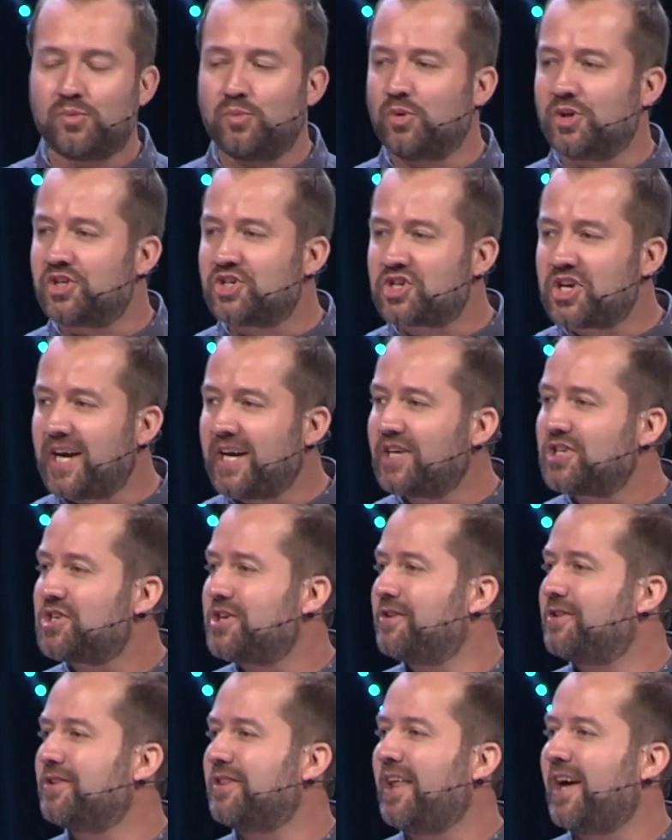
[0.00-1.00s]
would change
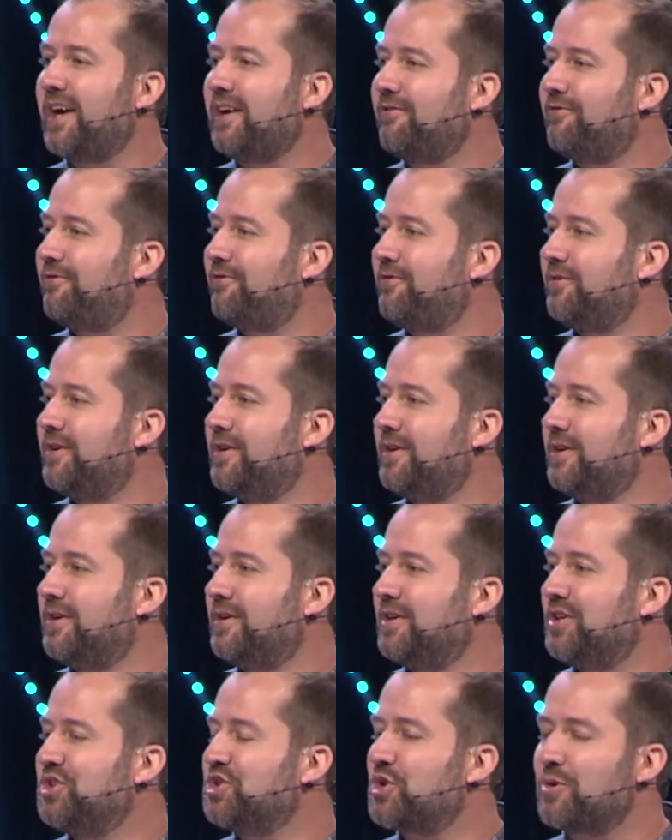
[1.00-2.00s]
his life
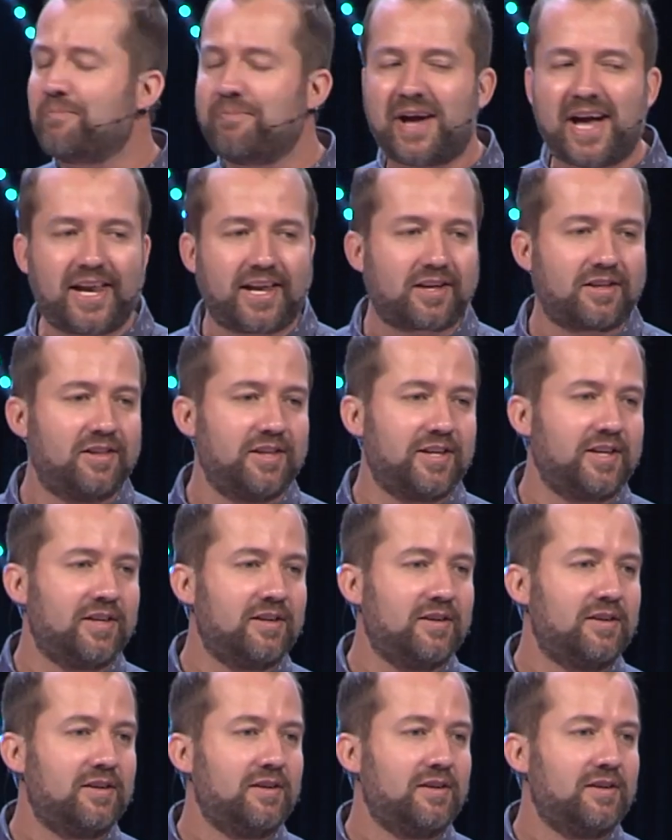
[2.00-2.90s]
dramatically,